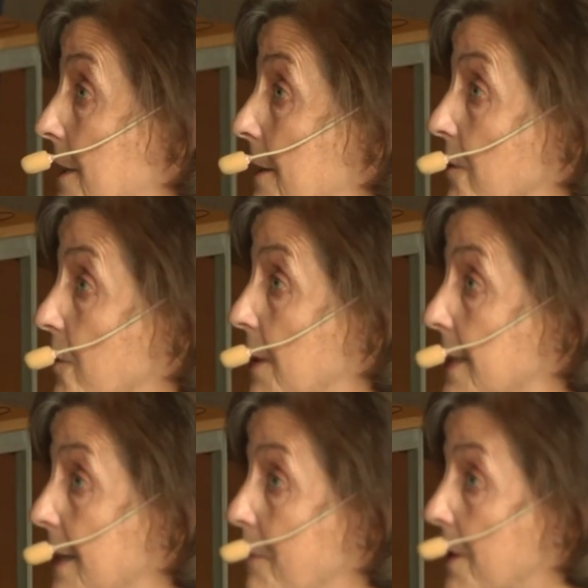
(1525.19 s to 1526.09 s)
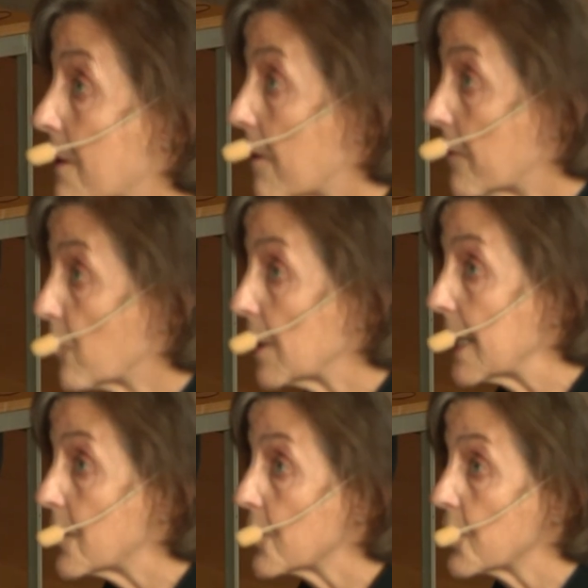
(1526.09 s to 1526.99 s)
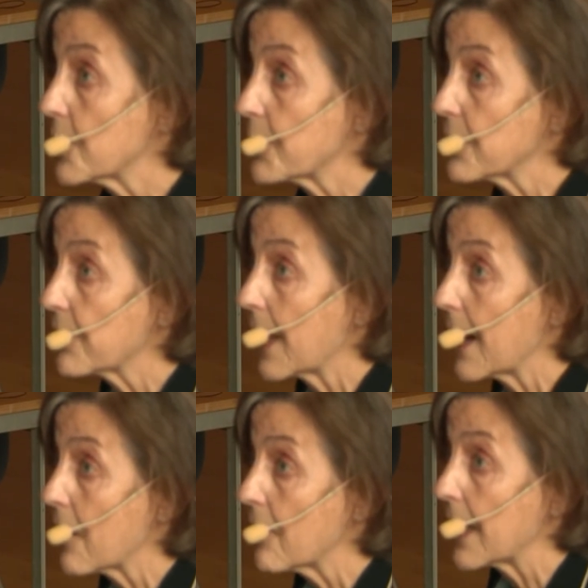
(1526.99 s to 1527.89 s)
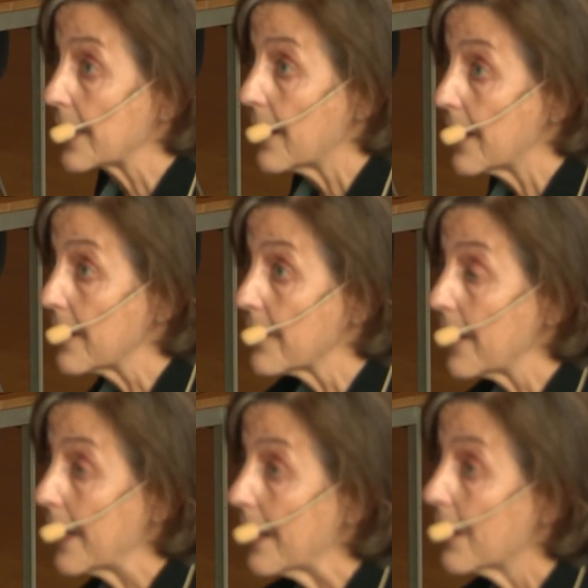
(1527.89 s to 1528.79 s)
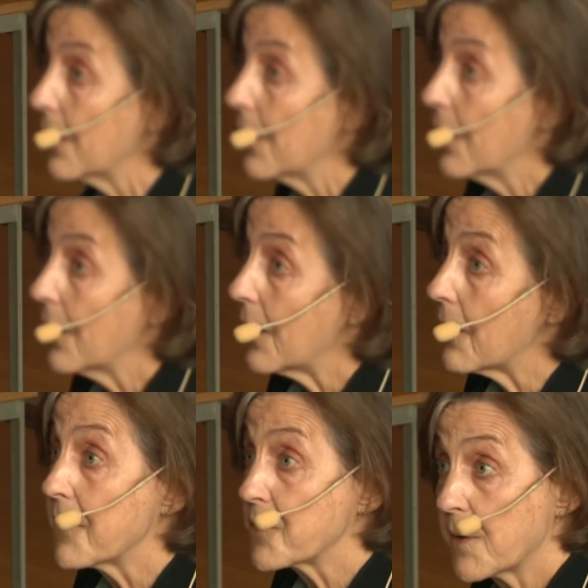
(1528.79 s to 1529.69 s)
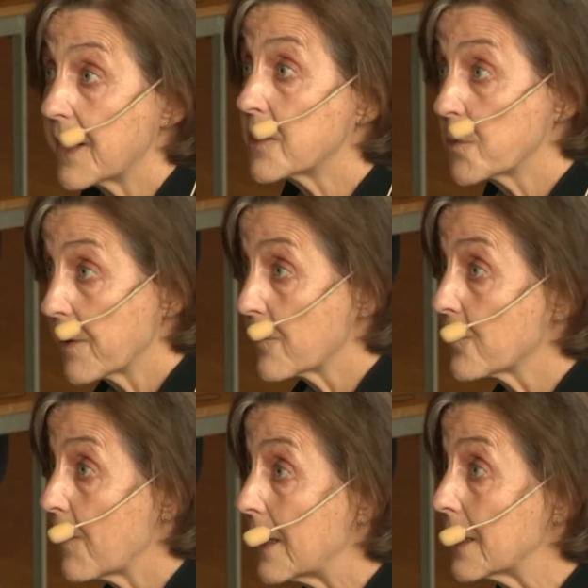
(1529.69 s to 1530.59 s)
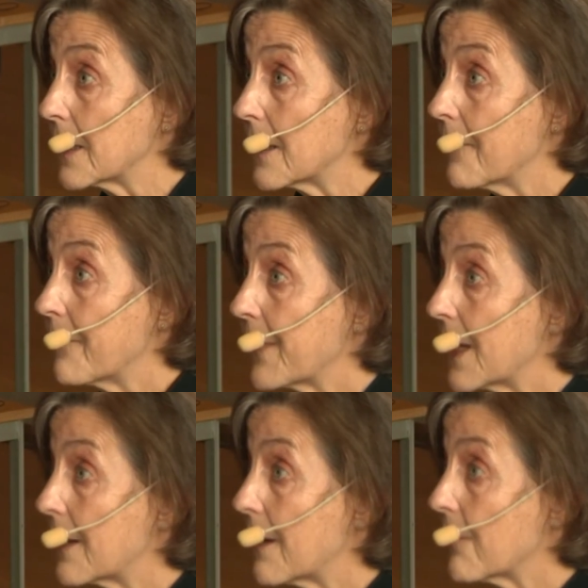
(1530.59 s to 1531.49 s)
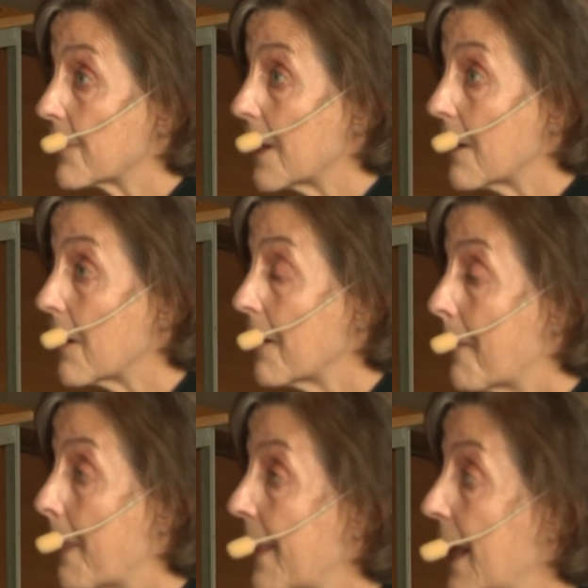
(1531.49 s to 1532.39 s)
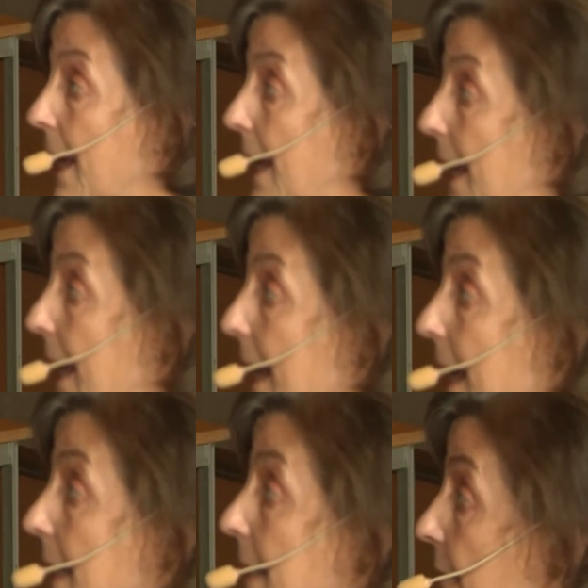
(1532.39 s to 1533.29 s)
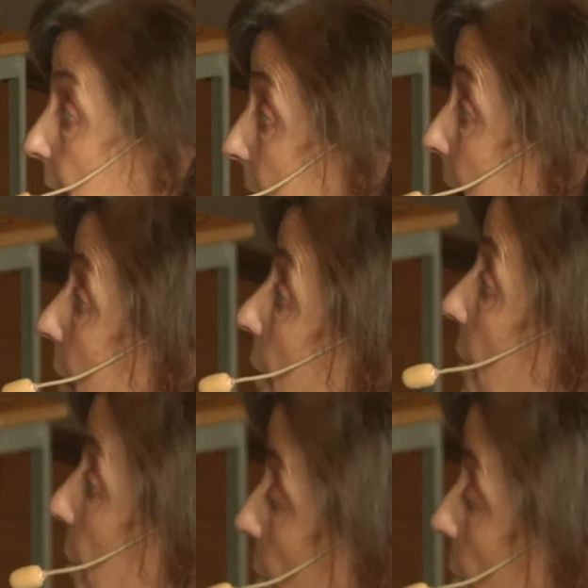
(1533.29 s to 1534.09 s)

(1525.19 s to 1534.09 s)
there's one seminar on relationships of care, that kind of thing. Uh, there's one on spirituality and healthcare. And there, the